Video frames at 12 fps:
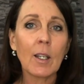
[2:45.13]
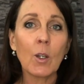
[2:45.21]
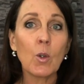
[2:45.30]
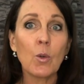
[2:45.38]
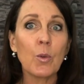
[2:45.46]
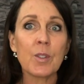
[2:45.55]
can
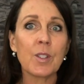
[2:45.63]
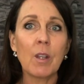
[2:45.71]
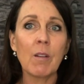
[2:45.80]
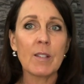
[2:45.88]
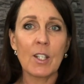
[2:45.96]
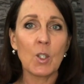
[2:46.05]
cause
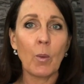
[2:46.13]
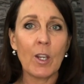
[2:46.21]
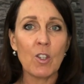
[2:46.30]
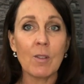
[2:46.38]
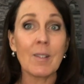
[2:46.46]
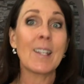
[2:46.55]
certain
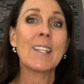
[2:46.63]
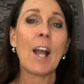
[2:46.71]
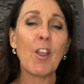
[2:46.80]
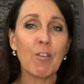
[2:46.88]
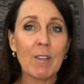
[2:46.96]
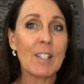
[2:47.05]
situations and
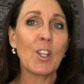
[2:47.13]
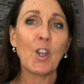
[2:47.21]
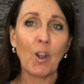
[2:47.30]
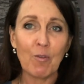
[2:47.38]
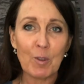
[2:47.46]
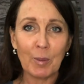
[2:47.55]
gatherings
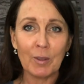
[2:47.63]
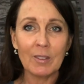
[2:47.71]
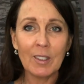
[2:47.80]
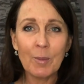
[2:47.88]
uncomfortable,